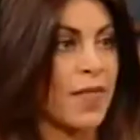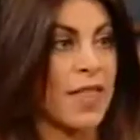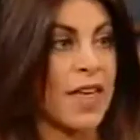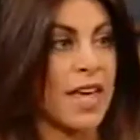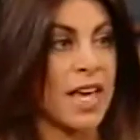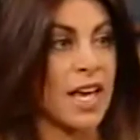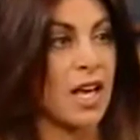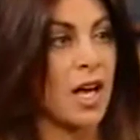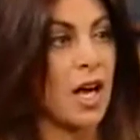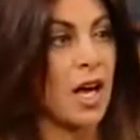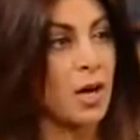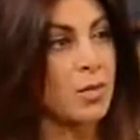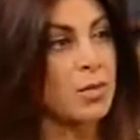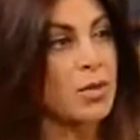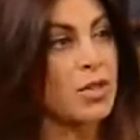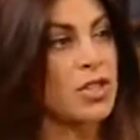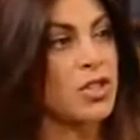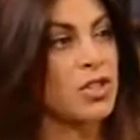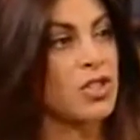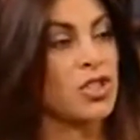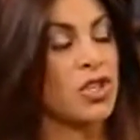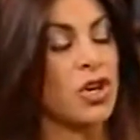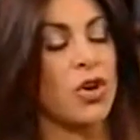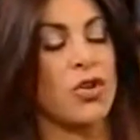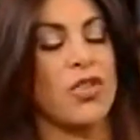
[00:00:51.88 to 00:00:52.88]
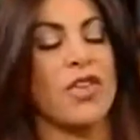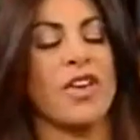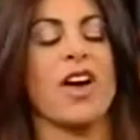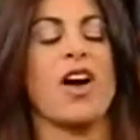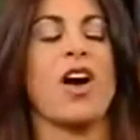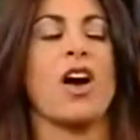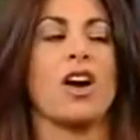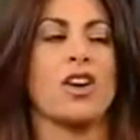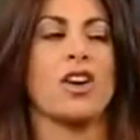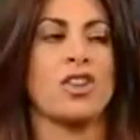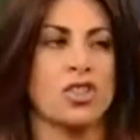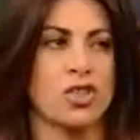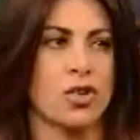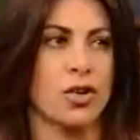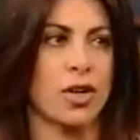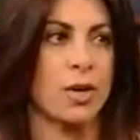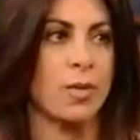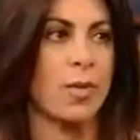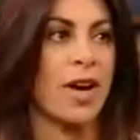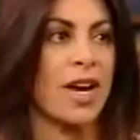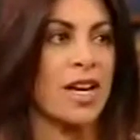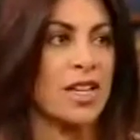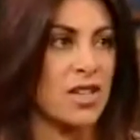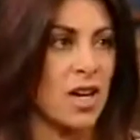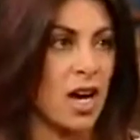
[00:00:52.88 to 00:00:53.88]
when they come to the show, they are
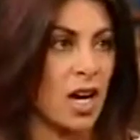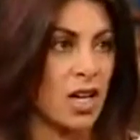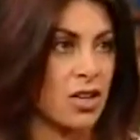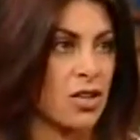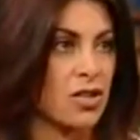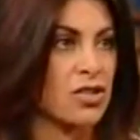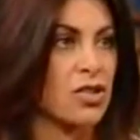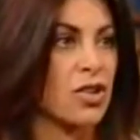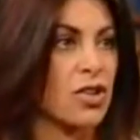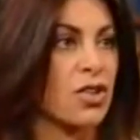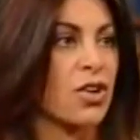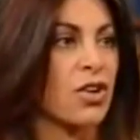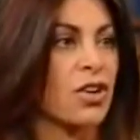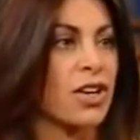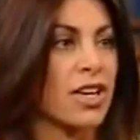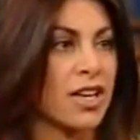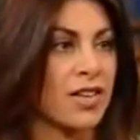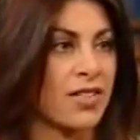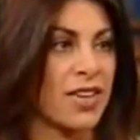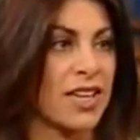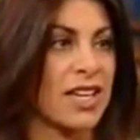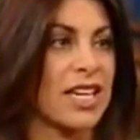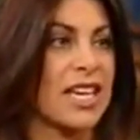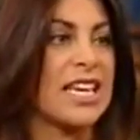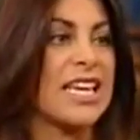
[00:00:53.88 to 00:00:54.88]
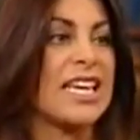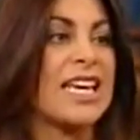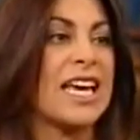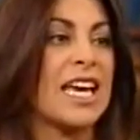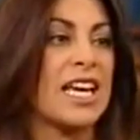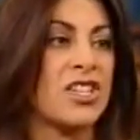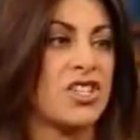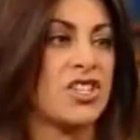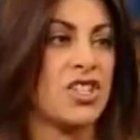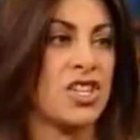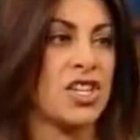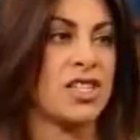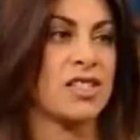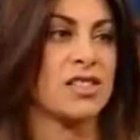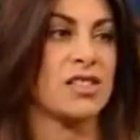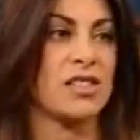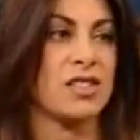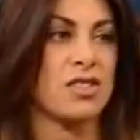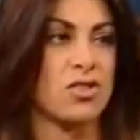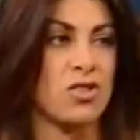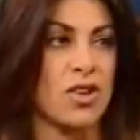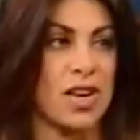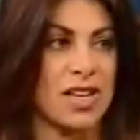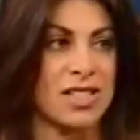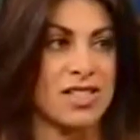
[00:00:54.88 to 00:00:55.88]
screened by a doctor, so they're given EKGs
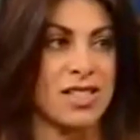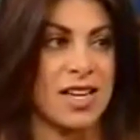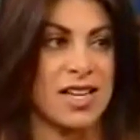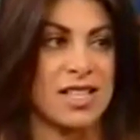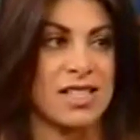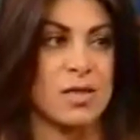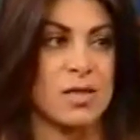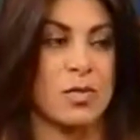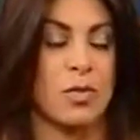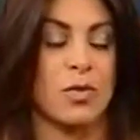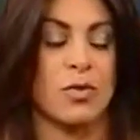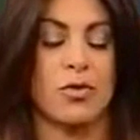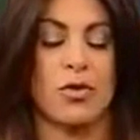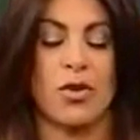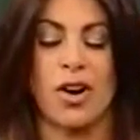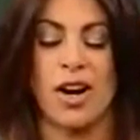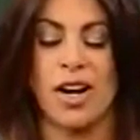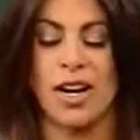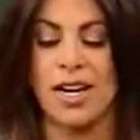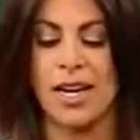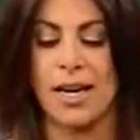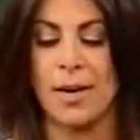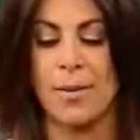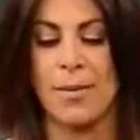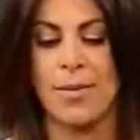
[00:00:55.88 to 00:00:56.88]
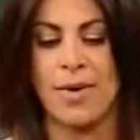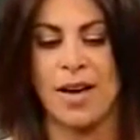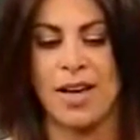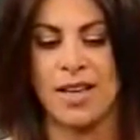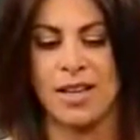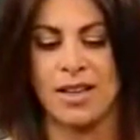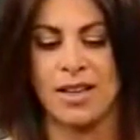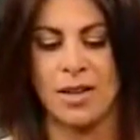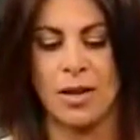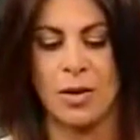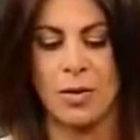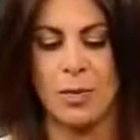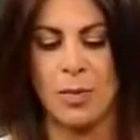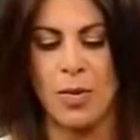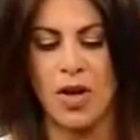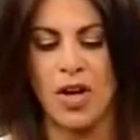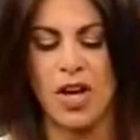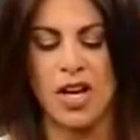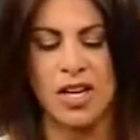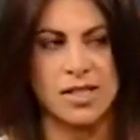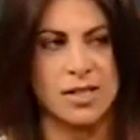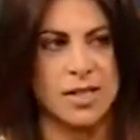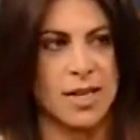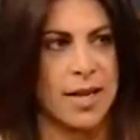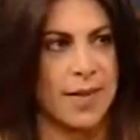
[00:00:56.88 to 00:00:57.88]
and stress tests before I get my little
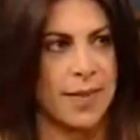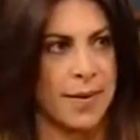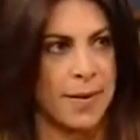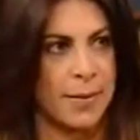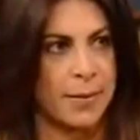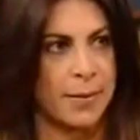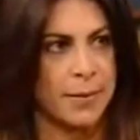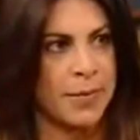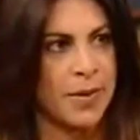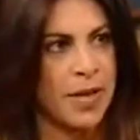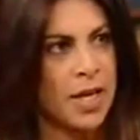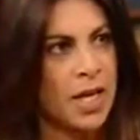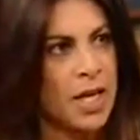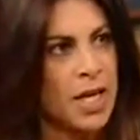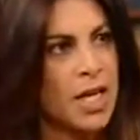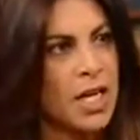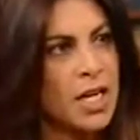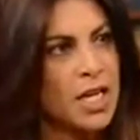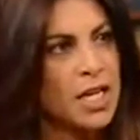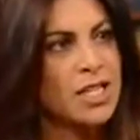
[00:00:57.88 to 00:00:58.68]
paws on them.